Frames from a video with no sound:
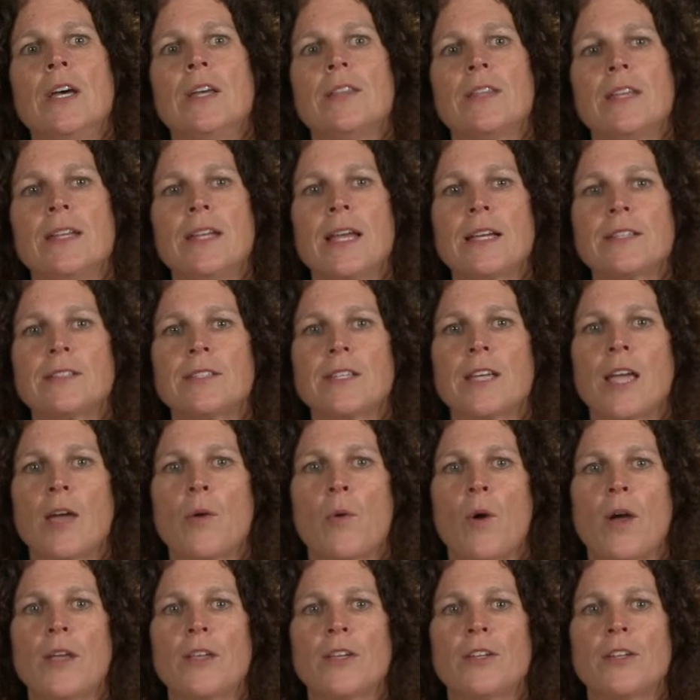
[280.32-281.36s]
The next thing I
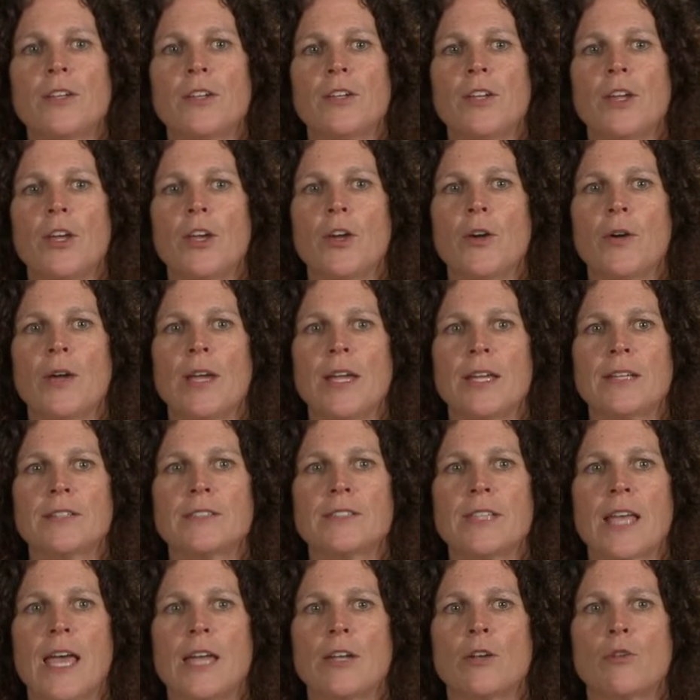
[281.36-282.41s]
want you to do is
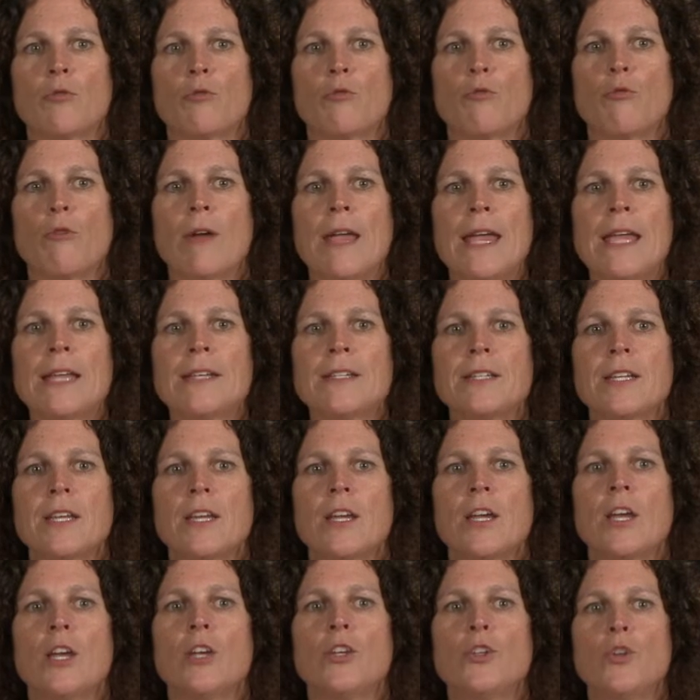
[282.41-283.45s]
then rate
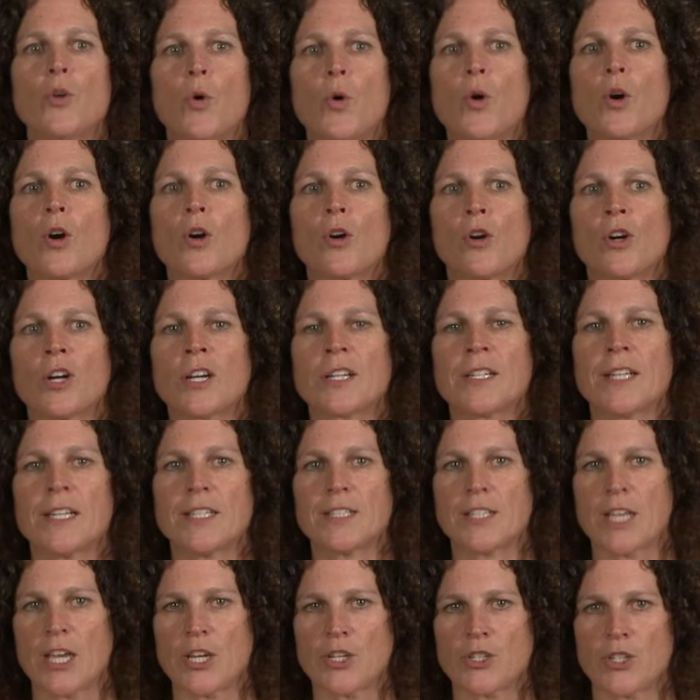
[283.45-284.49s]
your
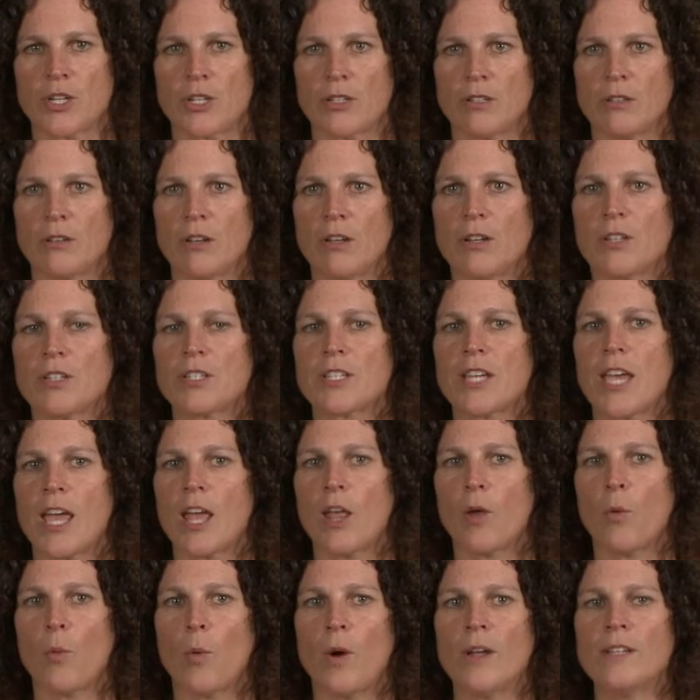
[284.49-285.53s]
organization on a
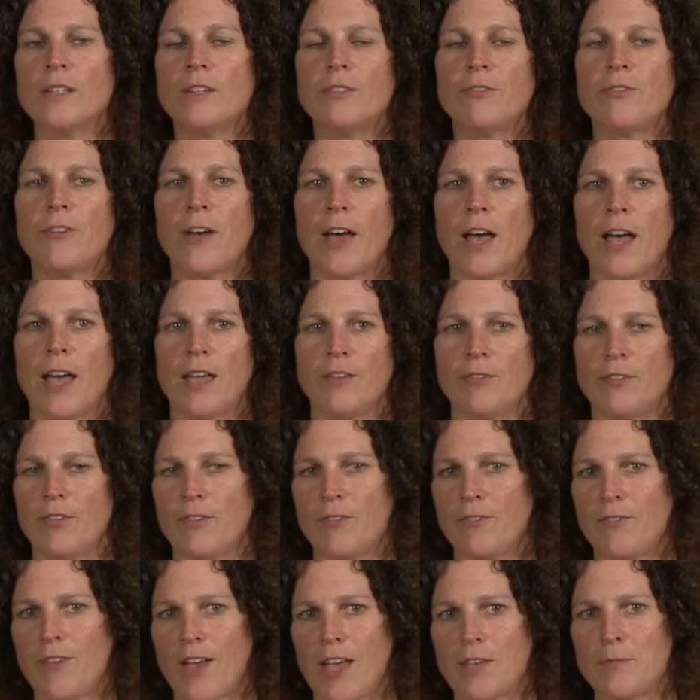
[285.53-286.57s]
scale of one to five,
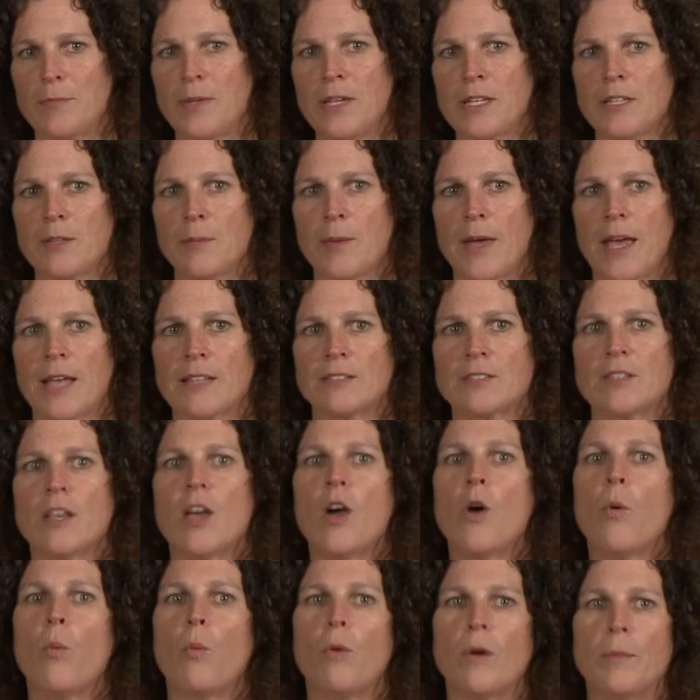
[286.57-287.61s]
five being the best,
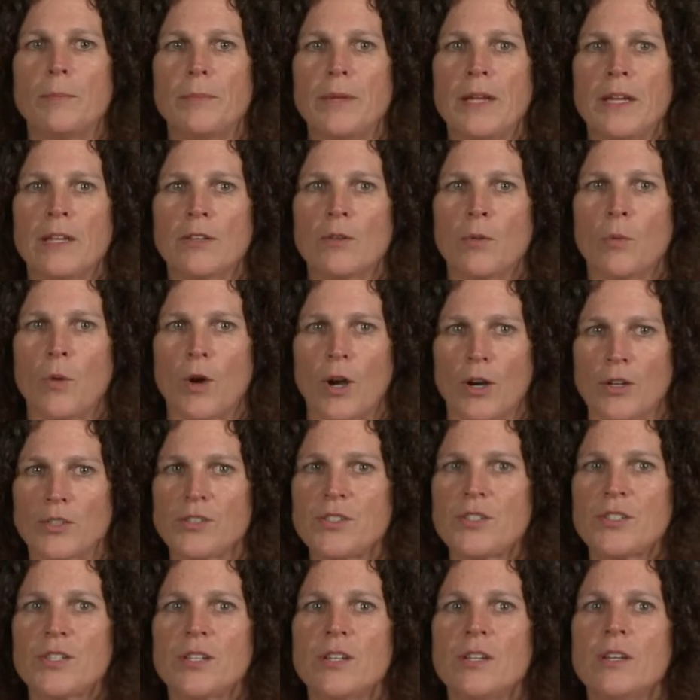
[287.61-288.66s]
one being the
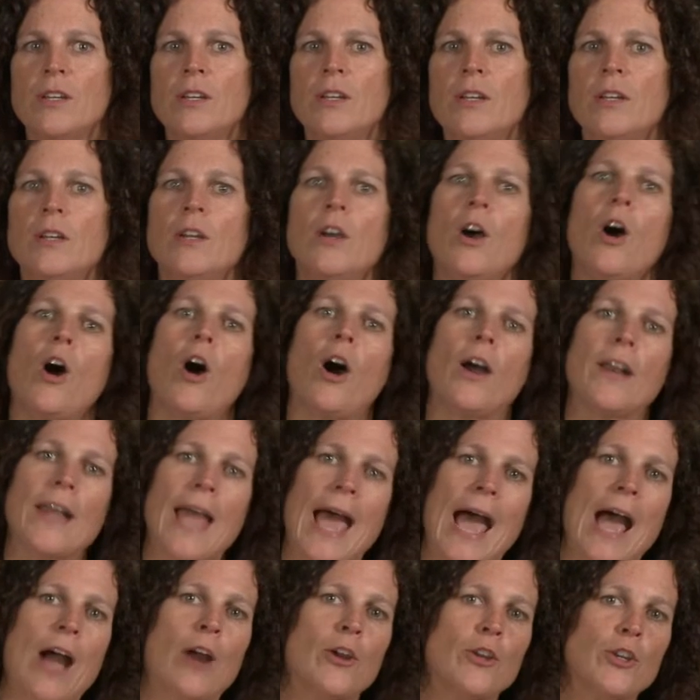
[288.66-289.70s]
worst, on
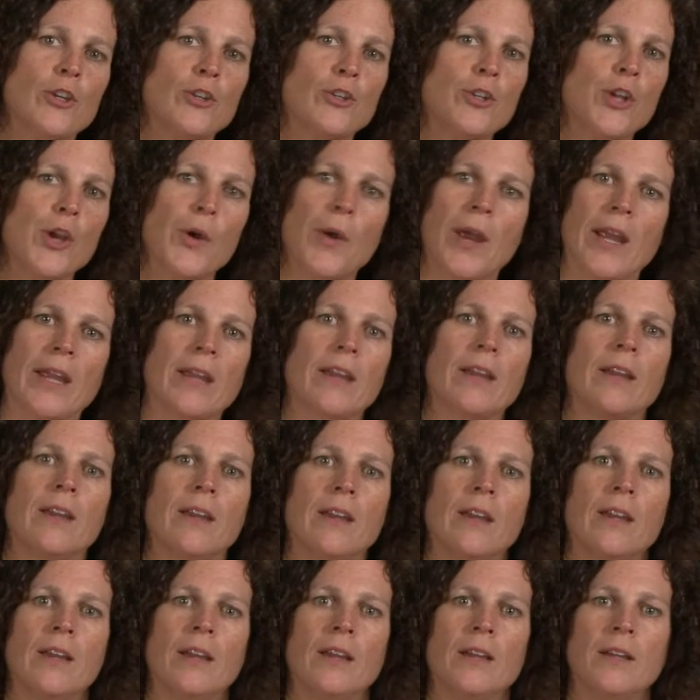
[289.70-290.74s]
how you're doing.
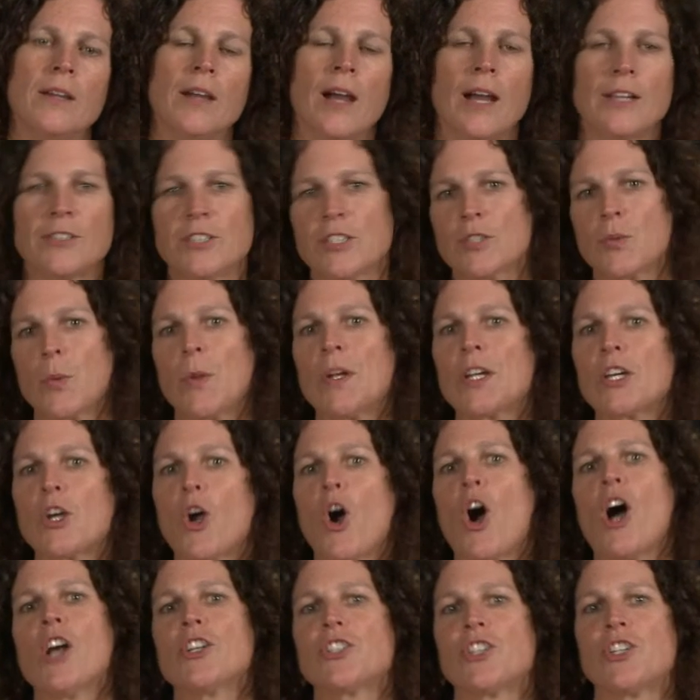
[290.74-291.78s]
I just want to
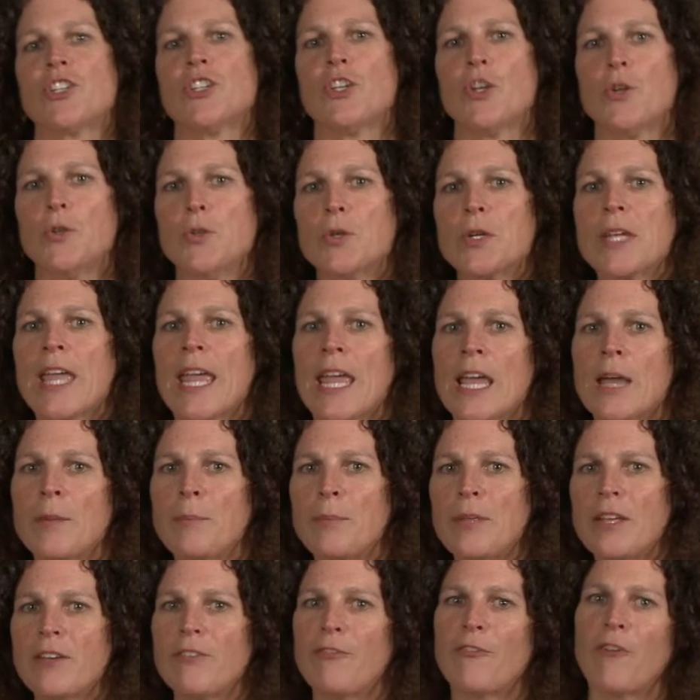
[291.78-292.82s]
caution you, you can't
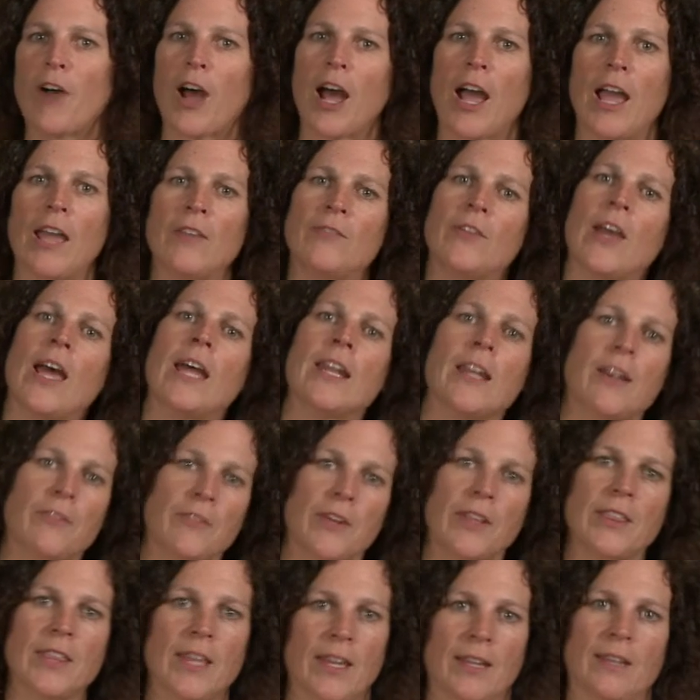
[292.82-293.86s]
be a five at
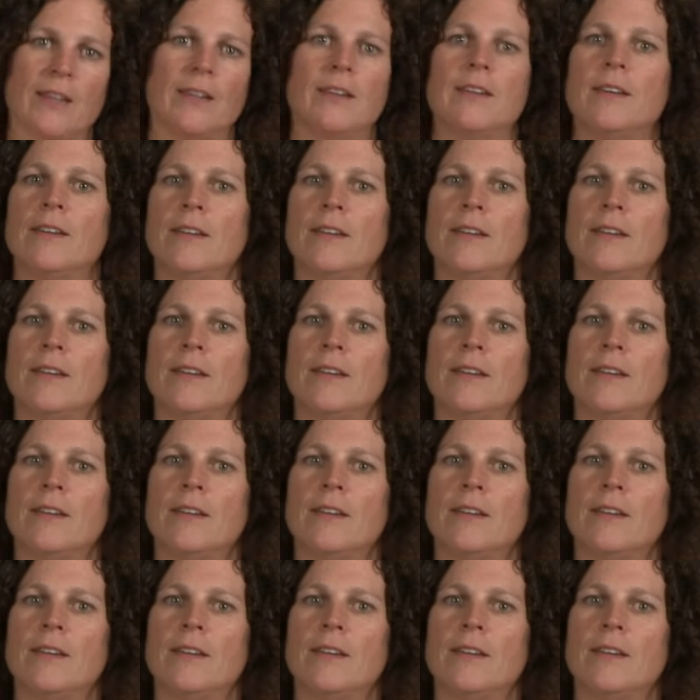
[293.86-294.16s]
everything.